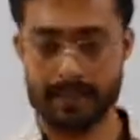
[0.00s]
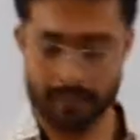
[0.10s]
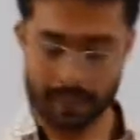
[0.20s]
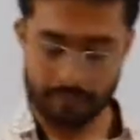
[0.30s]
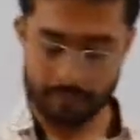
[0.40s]
Then
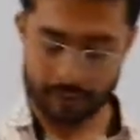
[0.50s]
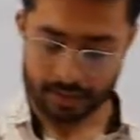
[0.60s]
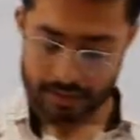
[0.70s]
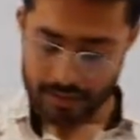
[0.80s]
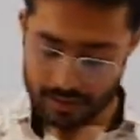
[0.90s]
after
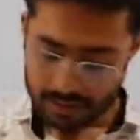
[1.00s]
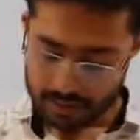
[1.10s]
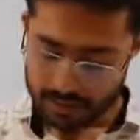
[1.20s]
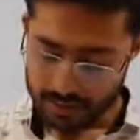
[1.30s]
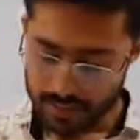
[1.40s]

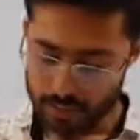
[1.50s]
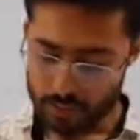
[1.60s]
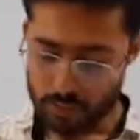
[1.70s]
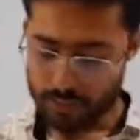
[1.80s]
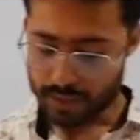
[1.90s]
name
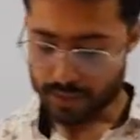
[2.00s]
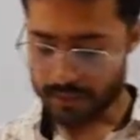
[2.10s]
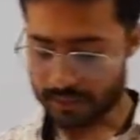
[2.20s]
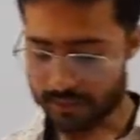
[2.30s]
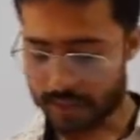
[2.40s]
2
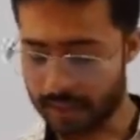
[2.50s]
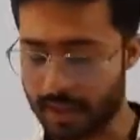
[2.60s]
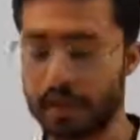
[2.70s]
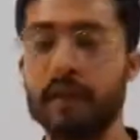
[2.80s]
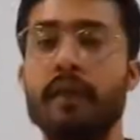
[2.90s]
materials that
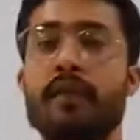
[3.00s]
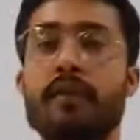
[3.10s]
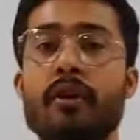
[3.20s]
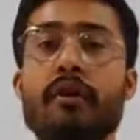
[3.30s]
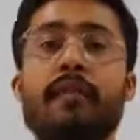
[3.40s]
are
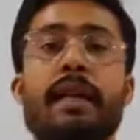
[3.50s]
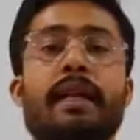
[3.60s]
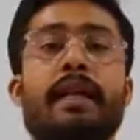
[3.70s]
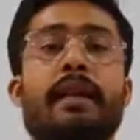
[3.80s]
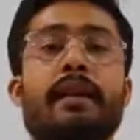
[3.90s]

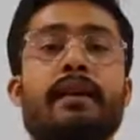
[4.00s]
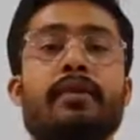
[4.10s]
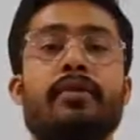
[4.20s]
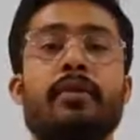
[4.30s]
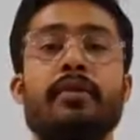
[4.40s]
non-magnetic.
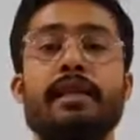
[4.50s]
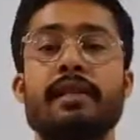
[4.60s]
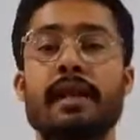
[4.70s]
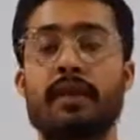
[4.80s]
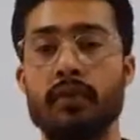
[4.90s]
So which
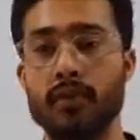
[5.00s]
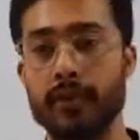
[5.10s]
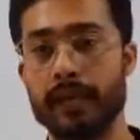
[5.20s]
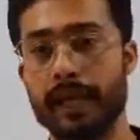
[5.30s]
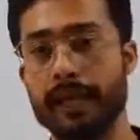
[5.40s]
are 2
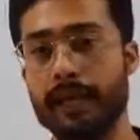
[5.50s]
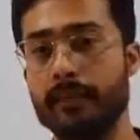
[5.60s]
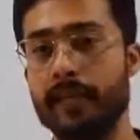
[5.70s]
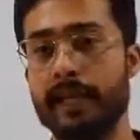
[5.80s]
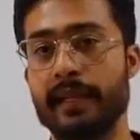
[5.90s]
non-magnetic
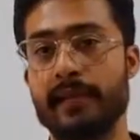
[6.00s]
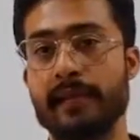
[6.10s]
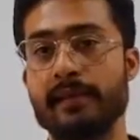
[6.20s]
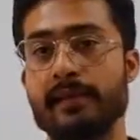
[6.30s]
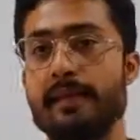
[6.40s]

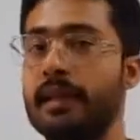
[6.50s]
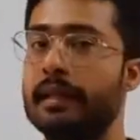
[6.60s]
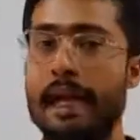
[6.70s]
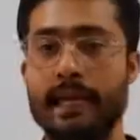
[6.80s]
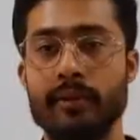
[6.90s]
materials
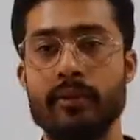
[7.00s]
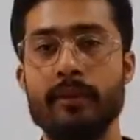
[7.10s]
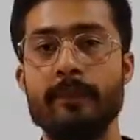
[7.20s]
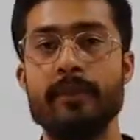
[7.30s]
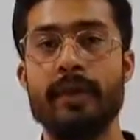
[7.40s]
that
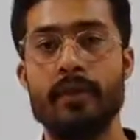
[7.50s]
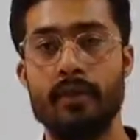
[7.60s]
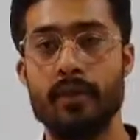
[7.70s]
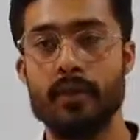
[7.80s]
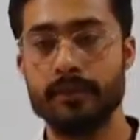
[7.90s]
you
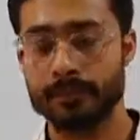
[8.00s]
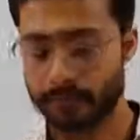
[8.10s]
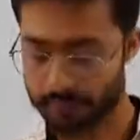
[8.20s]
know?